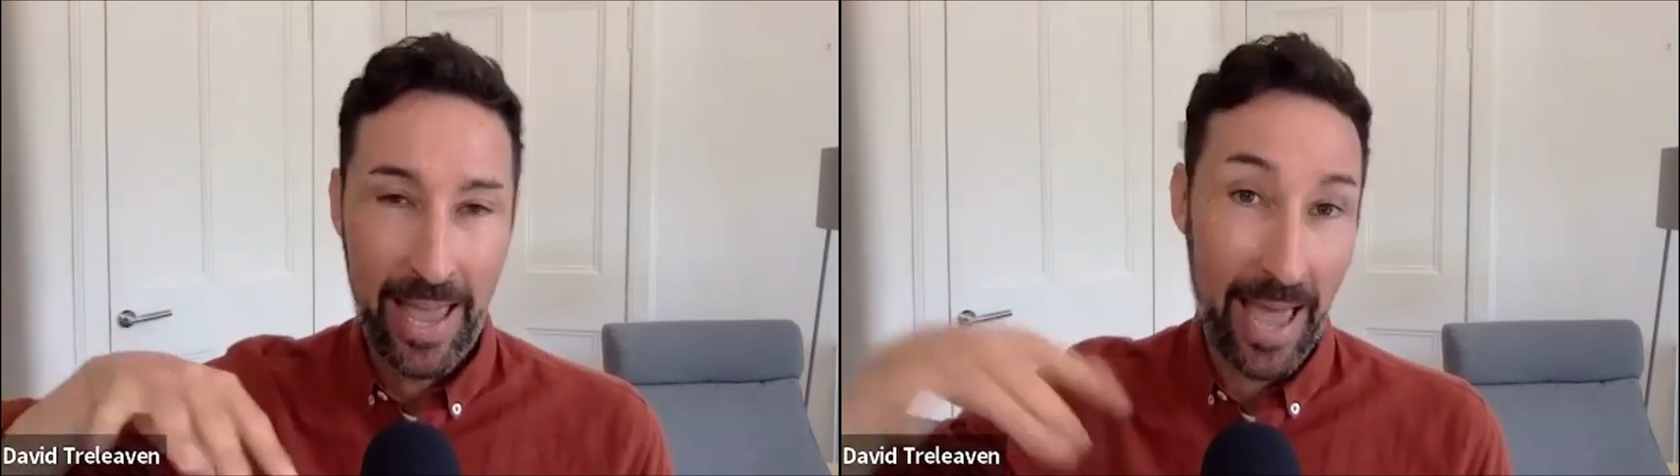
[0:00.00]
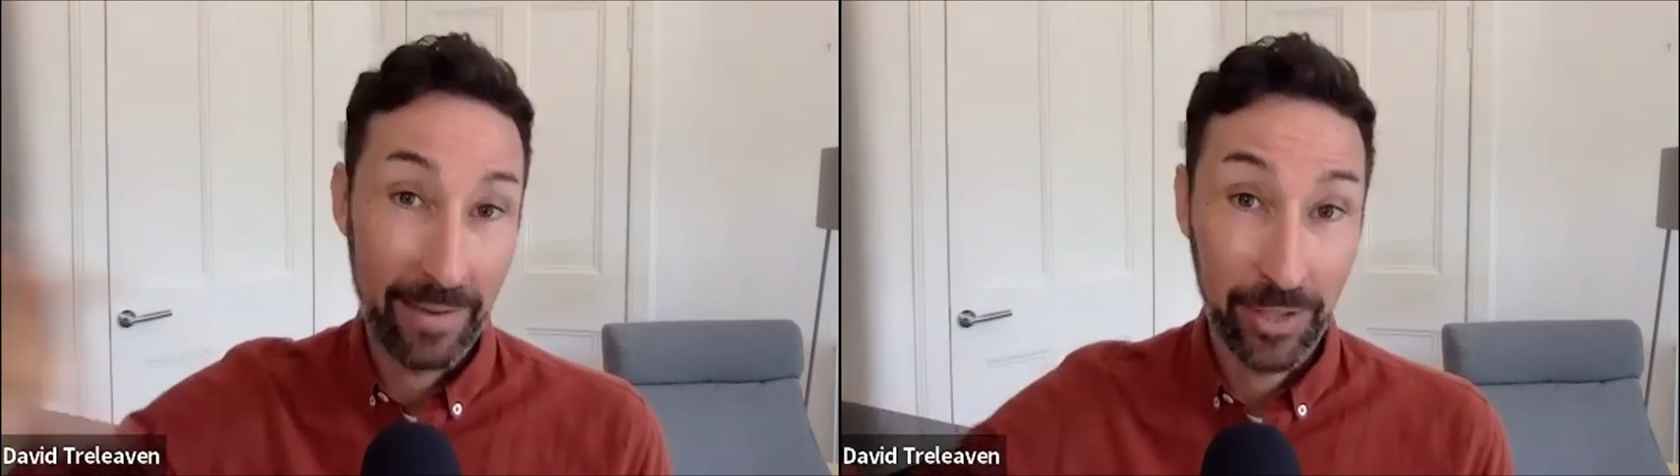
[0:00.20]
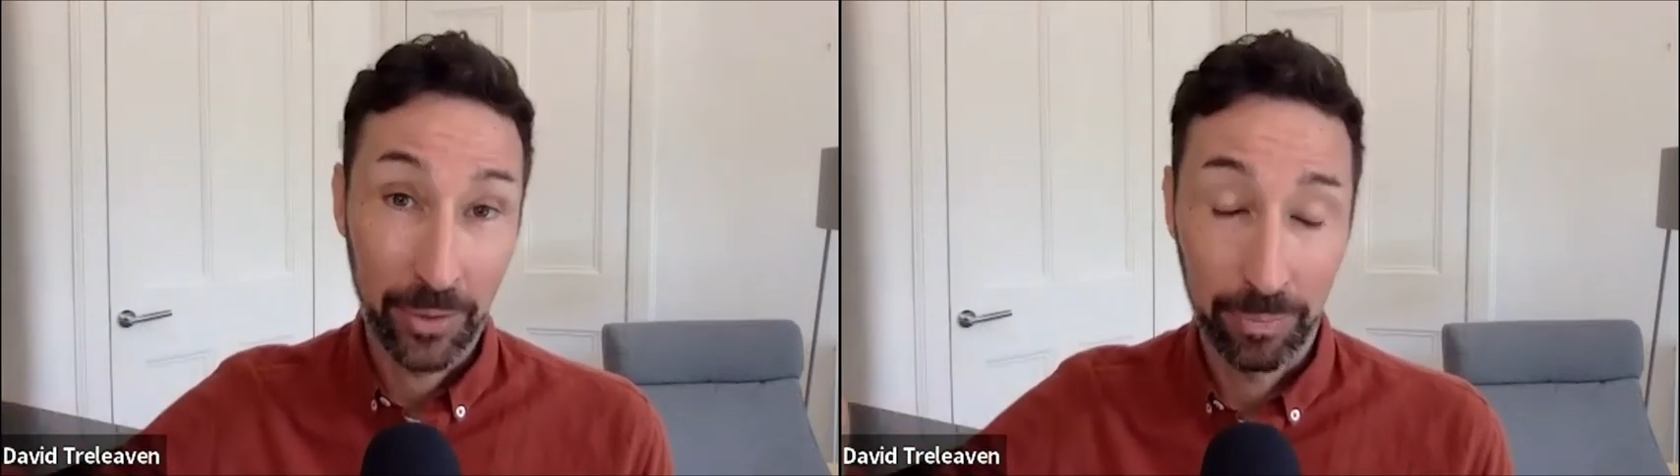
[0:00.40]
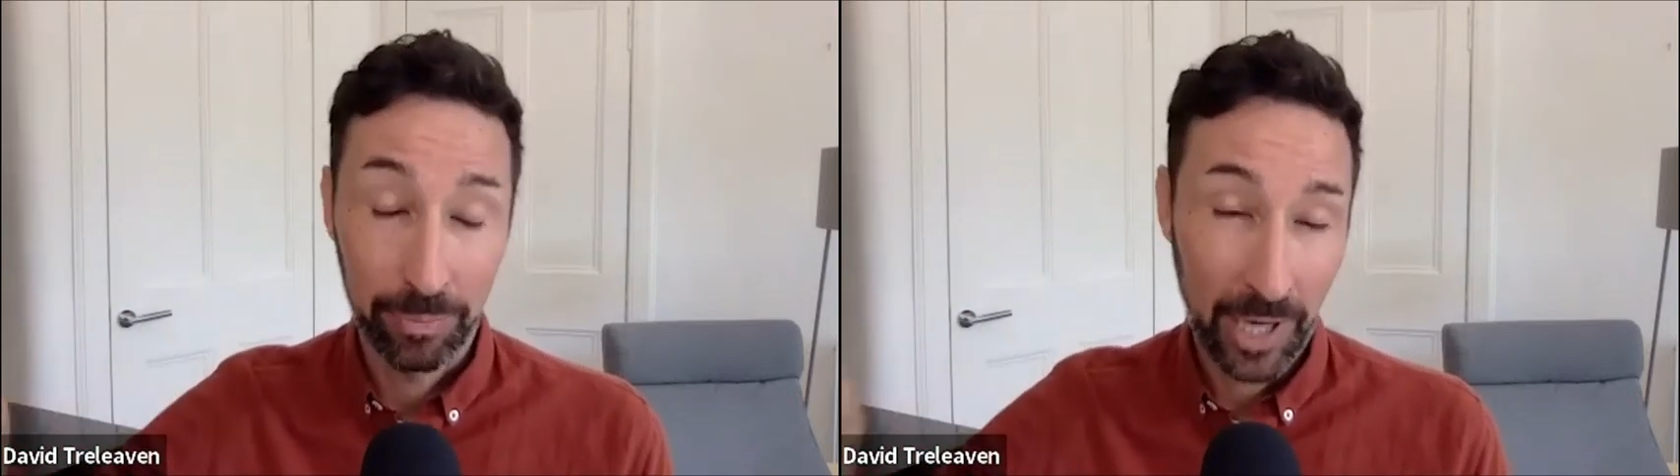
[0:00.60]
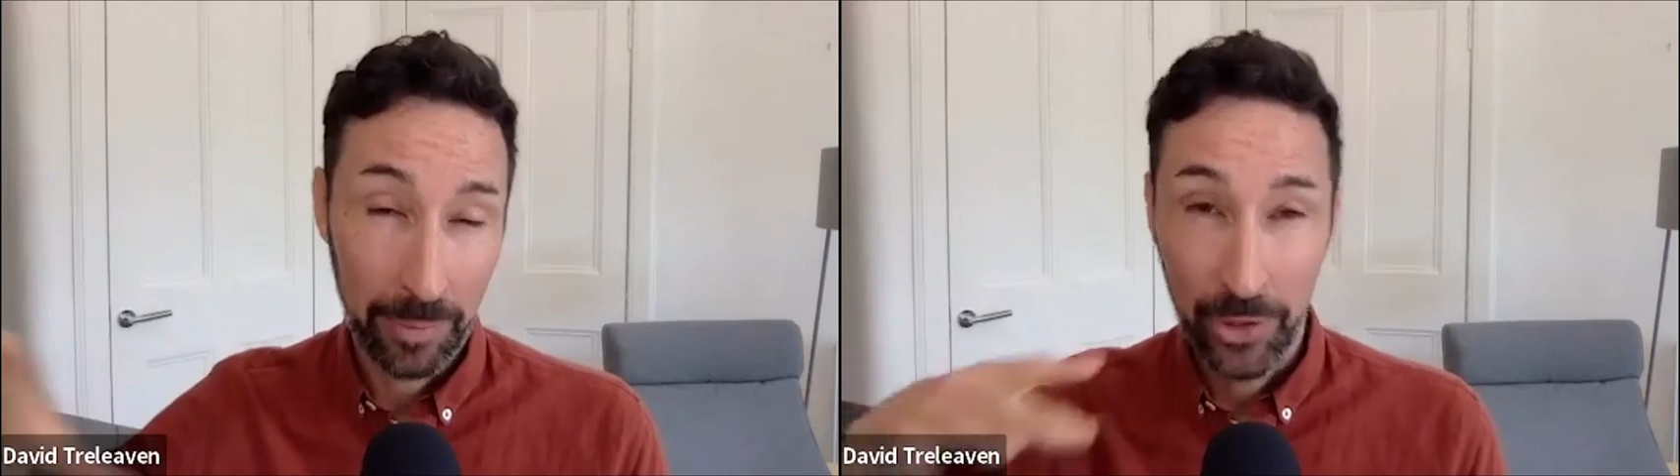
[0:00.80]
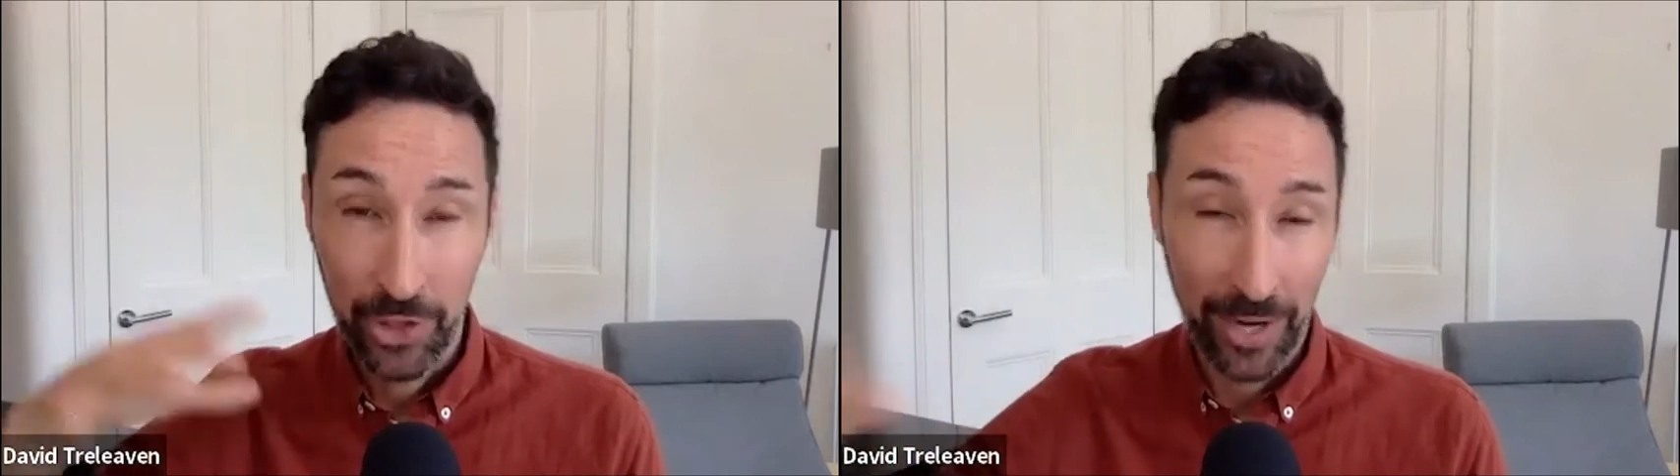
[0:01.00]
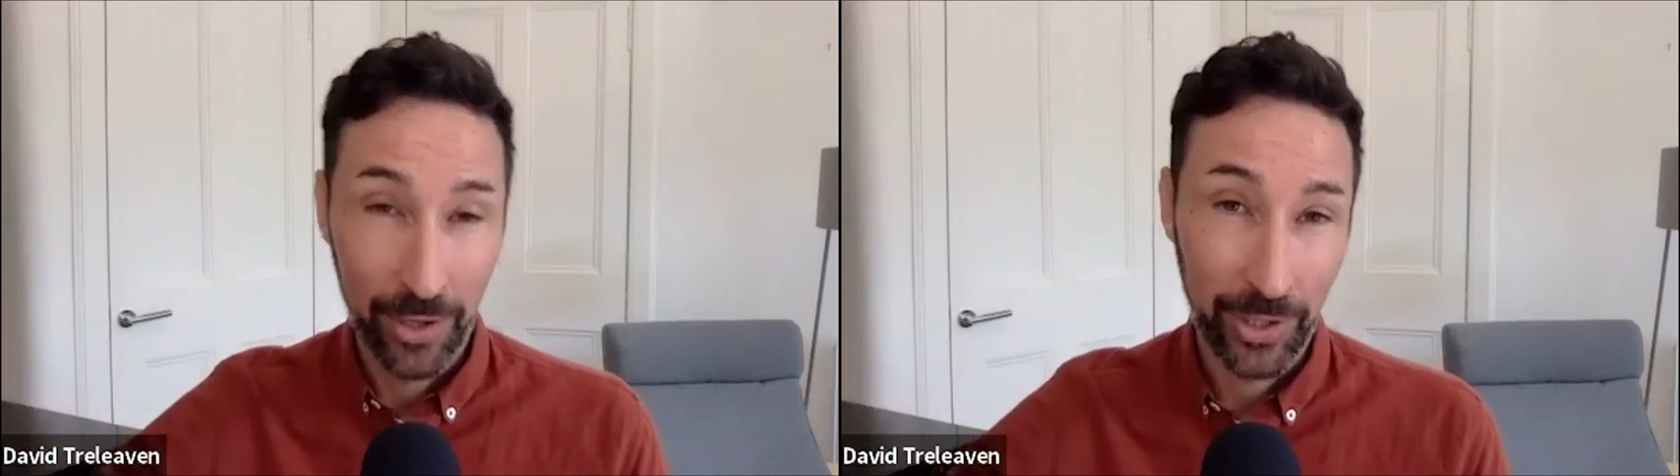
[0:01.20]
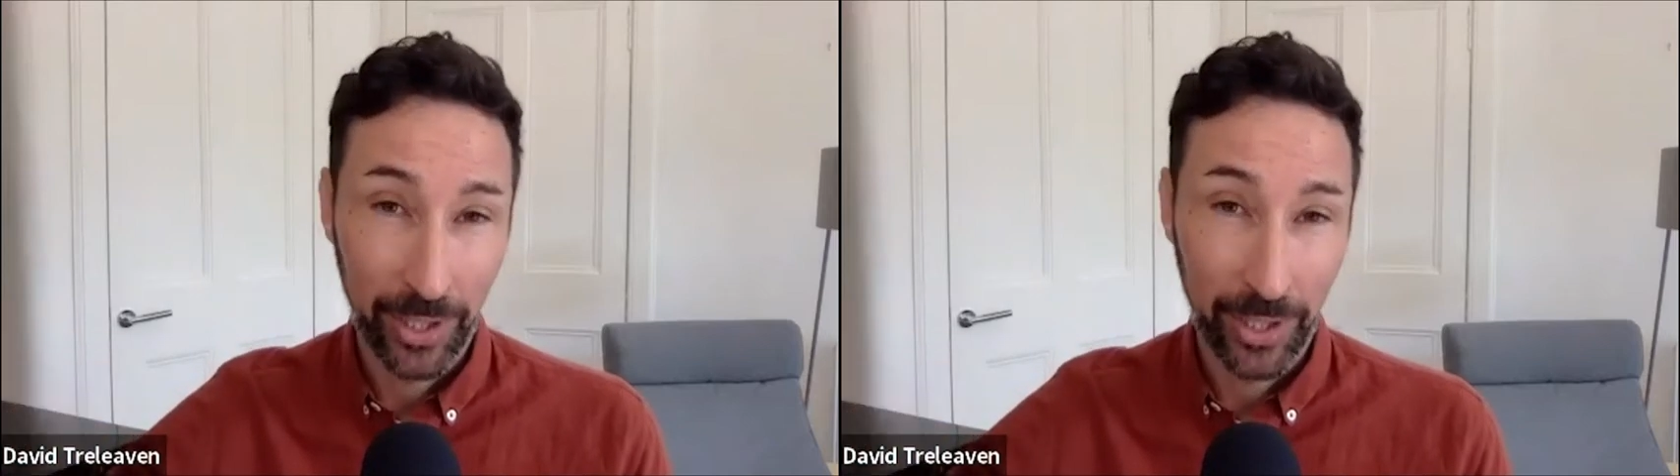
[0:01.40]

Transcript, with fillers: having a couple challenging